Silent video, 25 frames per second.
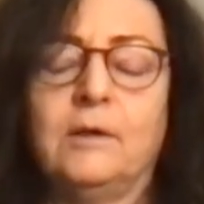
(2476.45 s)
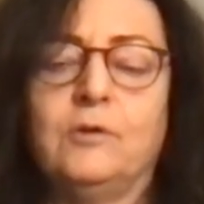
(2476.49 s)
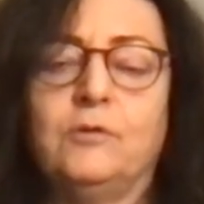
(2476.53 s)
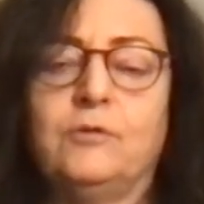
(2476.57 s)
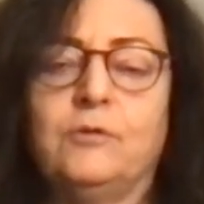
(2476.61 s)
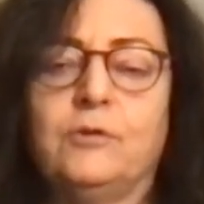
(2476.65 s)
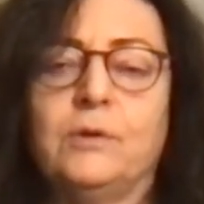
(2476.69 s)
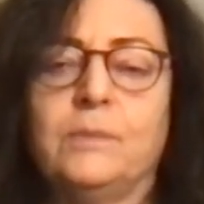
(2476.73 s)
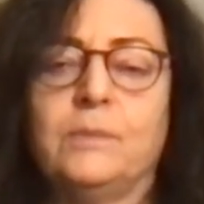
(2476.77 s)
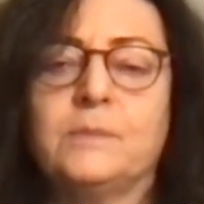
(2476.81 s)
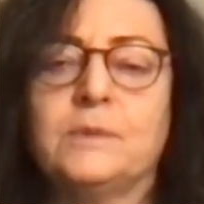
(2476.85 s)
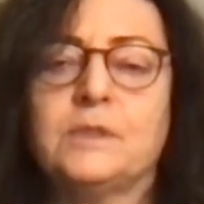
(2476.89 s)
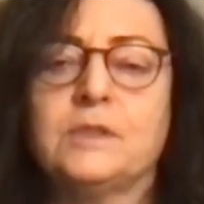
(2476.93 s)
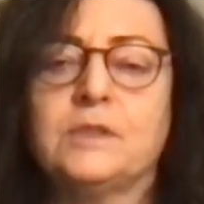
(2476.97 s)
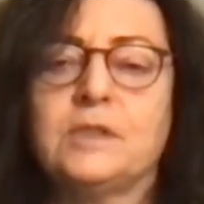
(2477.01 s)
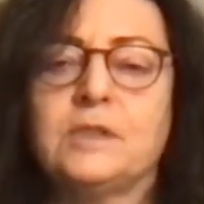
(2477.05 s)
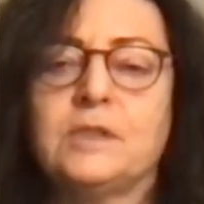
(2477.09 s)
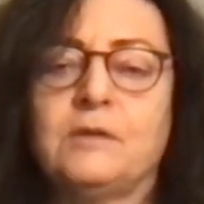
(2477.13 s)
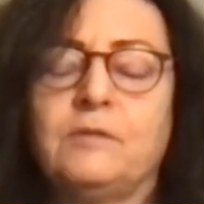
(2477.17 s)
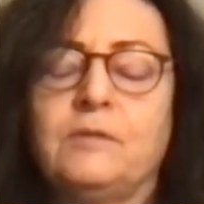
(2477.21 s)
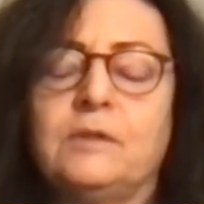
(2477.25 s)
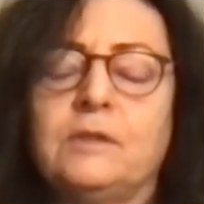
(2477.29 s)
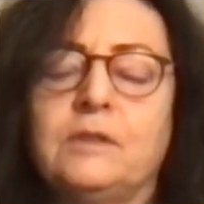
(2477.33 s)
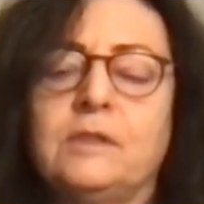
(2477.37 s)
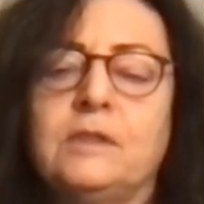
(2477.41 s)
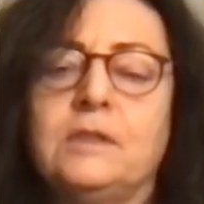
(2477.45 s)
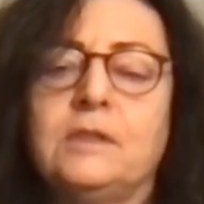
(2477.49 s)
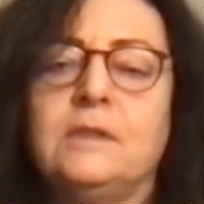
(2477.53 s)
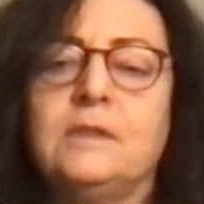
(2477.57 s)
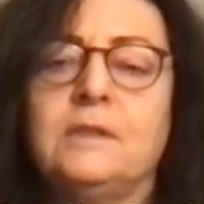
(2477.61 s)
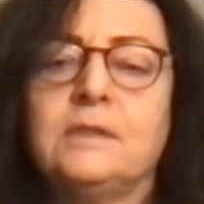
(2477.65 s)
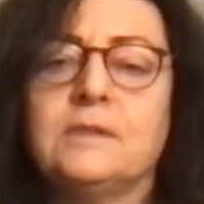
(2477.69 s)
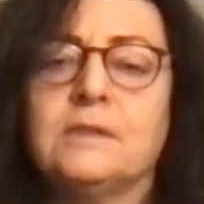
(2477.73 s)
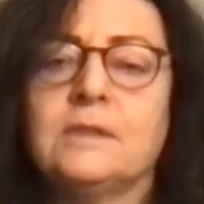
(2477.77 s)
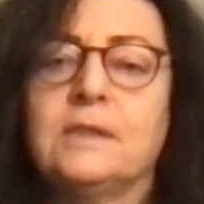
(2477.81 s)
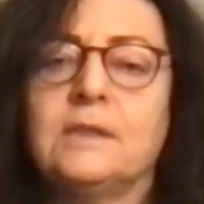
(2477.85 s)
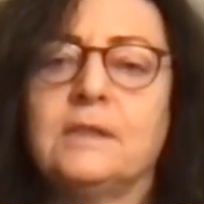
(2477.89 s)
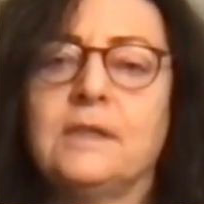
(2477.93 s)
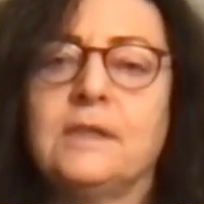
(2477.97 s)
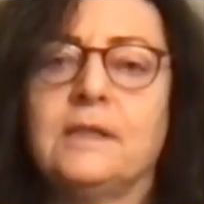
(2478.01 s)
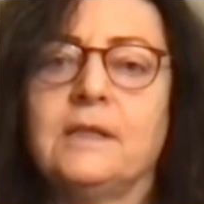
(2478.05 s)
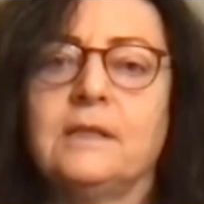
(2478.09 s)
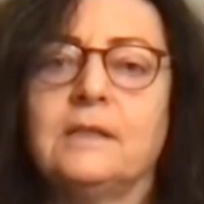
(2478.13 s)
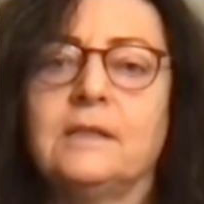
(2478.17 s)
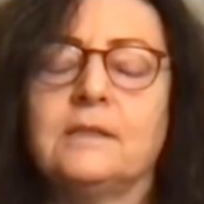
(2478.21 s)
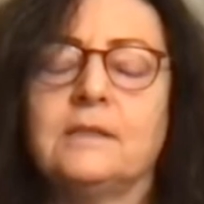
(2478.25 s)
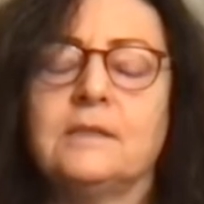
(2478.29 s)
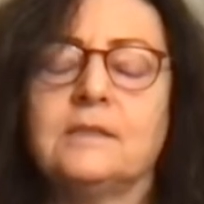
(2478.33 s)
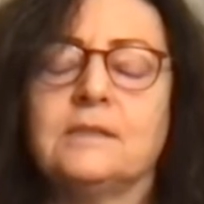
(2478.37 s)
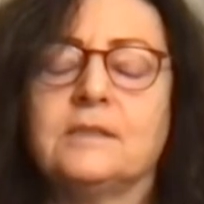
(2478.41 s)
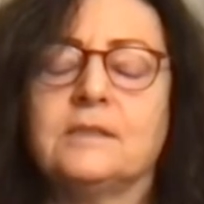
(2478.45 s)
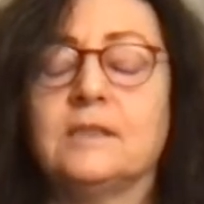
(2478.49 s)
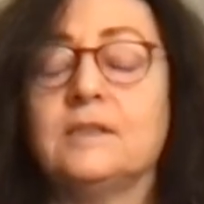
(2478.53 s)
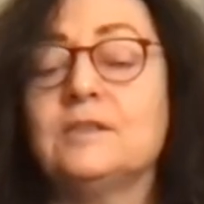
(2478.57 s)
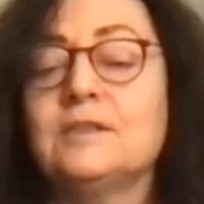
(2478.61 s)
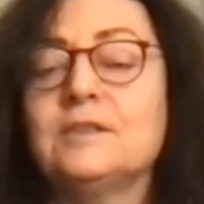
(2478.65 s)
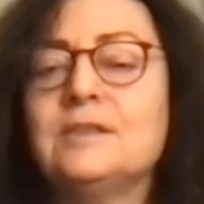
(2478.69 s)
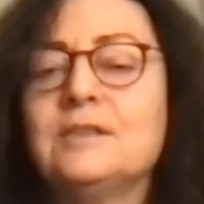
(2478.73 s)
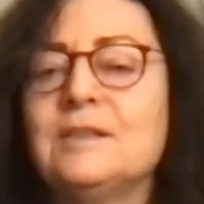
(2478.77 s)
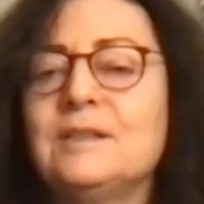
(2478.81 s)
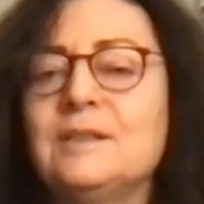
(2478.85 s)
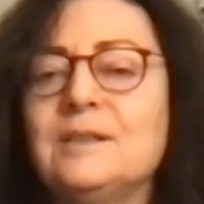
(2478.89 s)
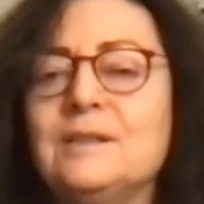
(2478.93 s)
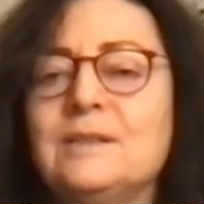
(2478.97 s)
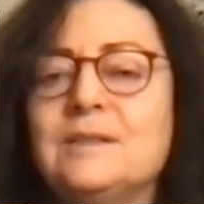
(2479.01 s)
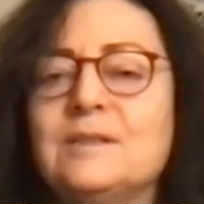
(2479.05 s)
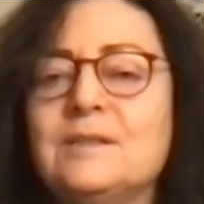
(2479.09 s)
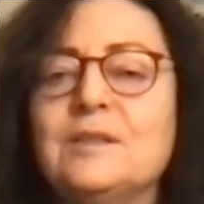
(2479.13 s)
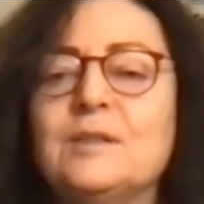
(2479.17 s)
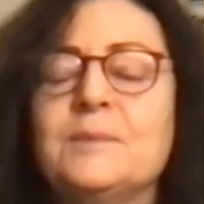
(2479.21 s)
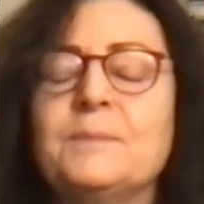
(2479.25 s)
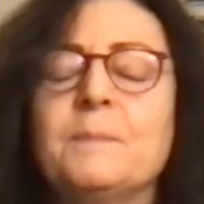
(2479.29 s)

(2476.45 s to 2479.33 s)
from the 70s and late 60s